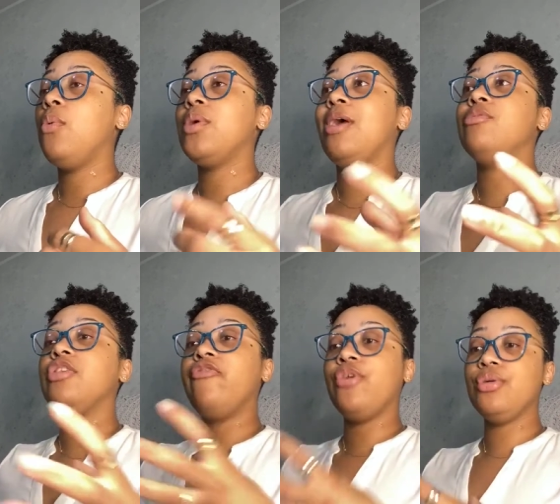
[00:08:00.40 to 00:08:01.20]
when I was
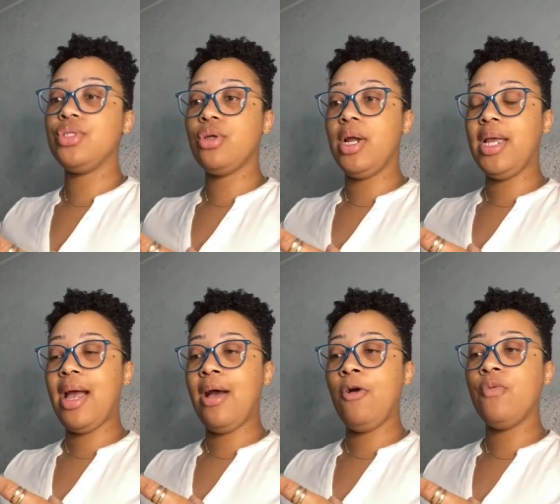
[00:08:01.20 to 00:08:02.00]
first starting
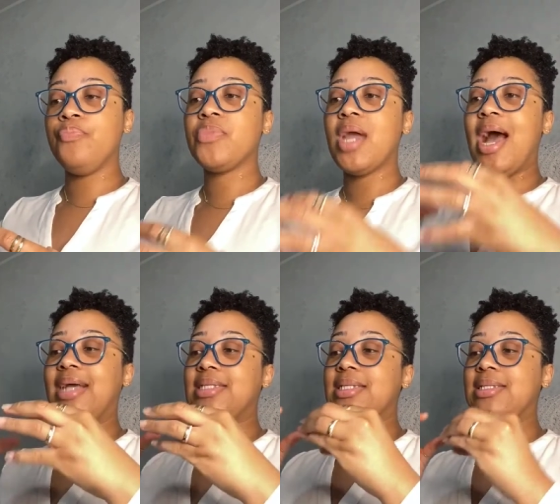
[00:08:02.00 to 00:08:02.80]
out,
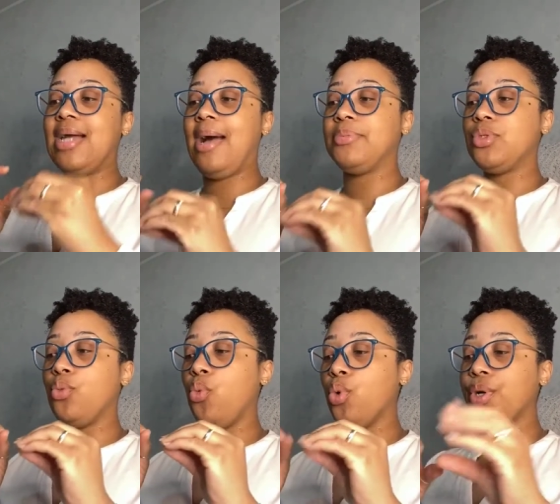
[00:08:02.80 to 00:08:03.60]
I stopped
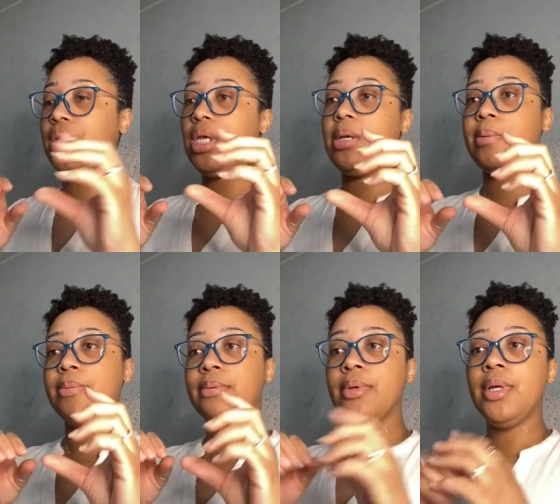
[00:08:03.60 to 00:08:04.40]

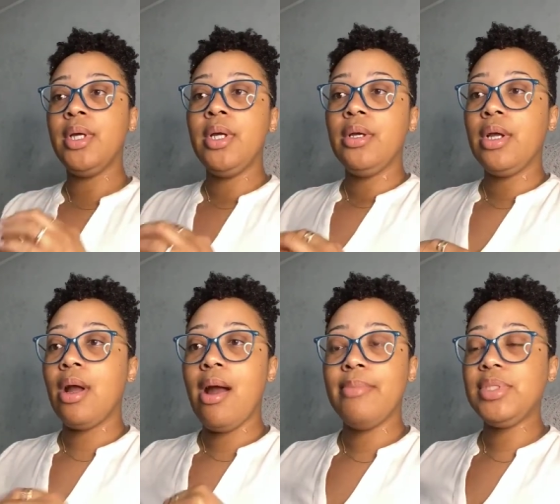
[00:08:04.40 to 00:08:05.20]
working.
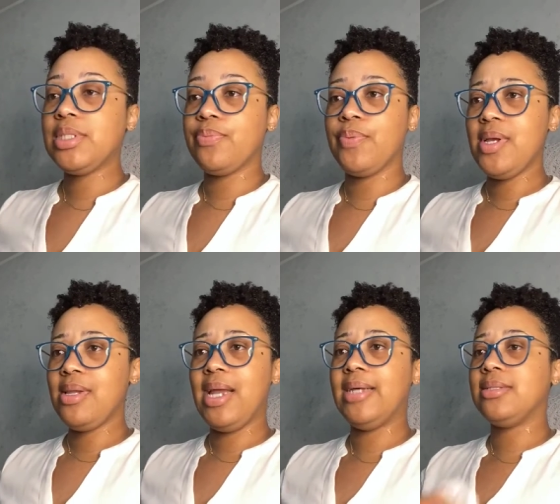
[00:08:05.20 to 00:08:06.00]
Girl, I'm just
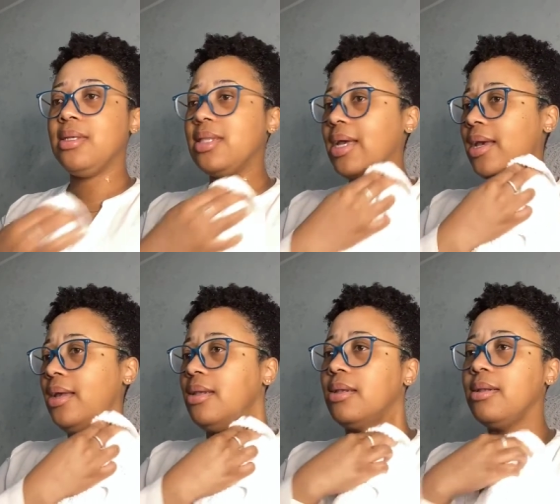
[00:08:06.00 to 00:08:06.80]
realizing
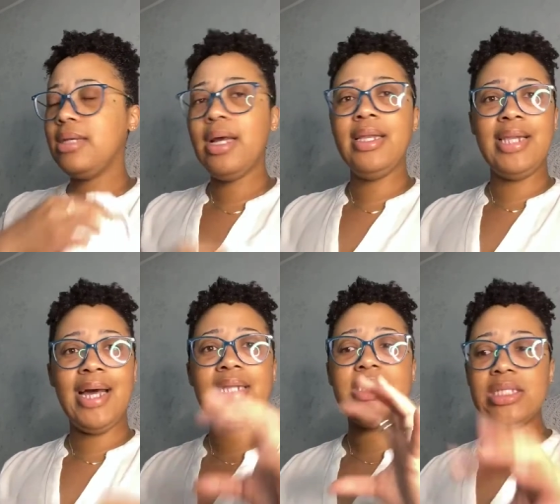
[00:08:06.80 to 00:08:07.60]
that a
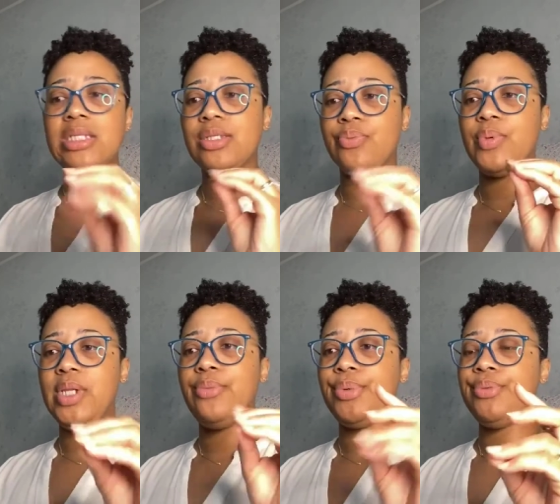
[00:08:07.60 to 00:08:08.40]
lot of this is
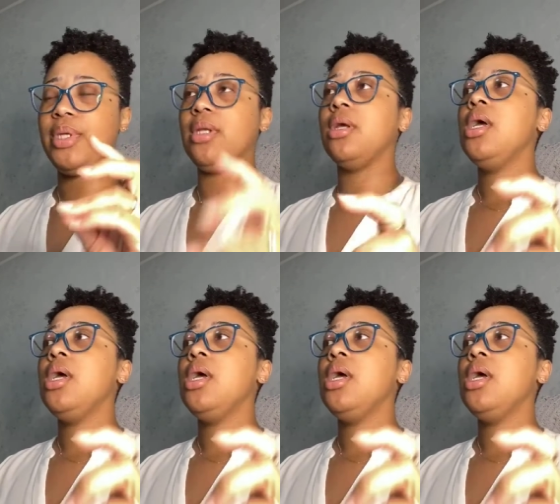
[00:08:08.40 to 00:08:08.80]
really rooted.